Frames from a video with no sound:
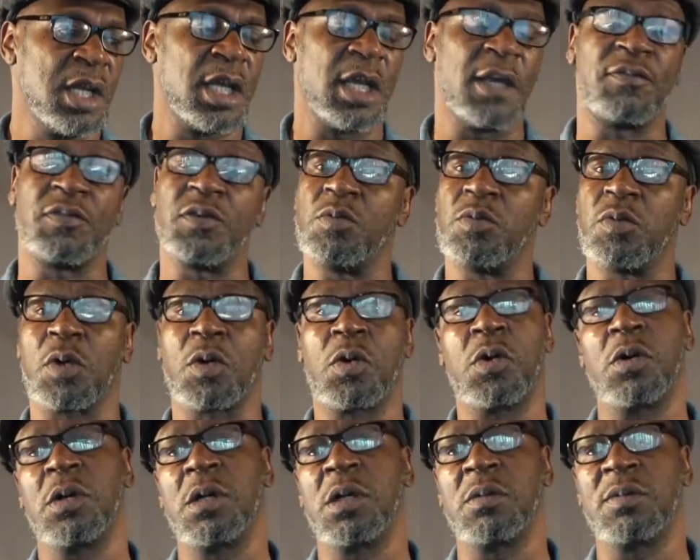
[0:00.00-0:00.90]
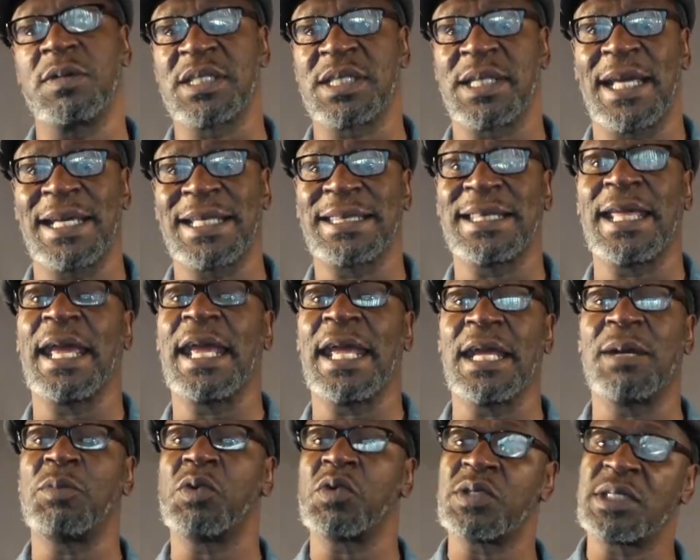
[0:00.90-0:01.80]
if you recall, was like the
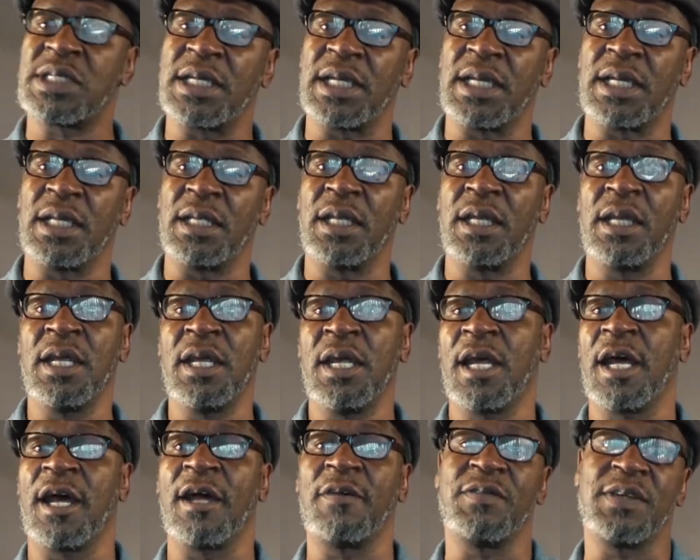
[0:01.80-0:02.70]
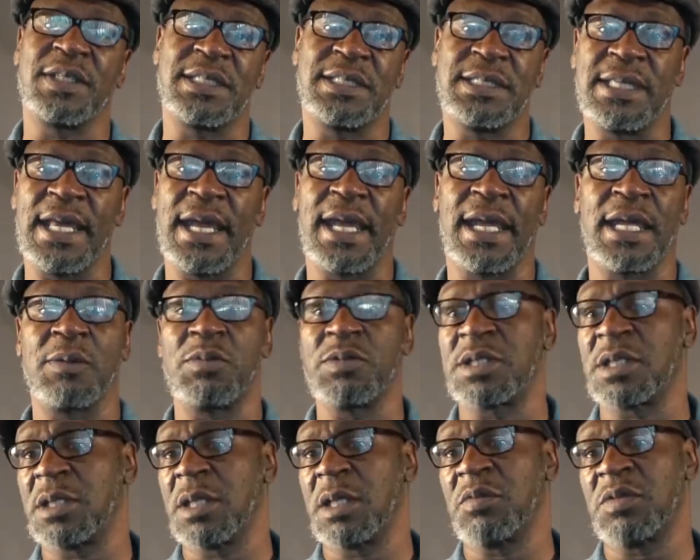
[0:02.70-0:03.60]
Hamilton of its day. It
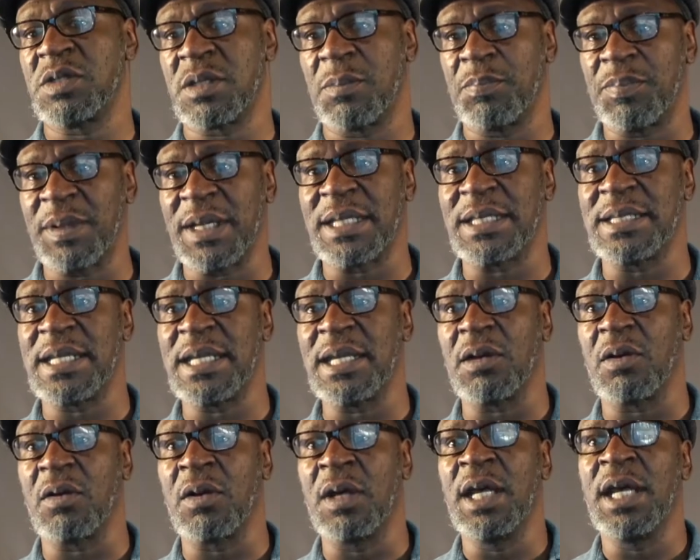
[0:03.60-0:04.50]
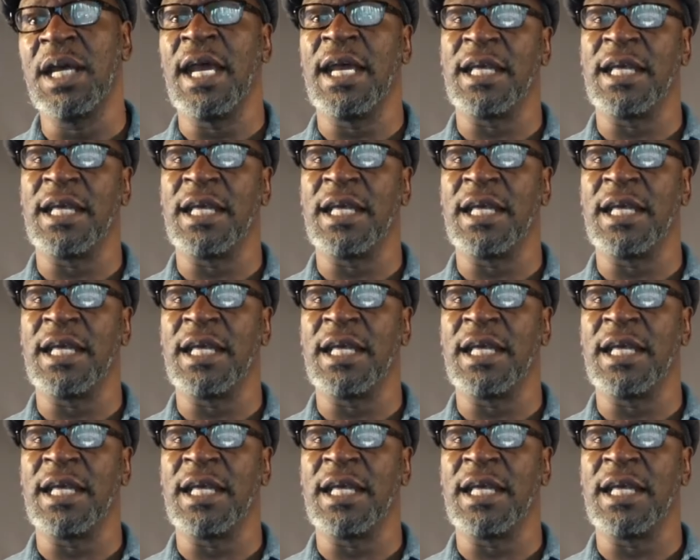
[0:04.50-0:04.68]
was a, it was a big deal.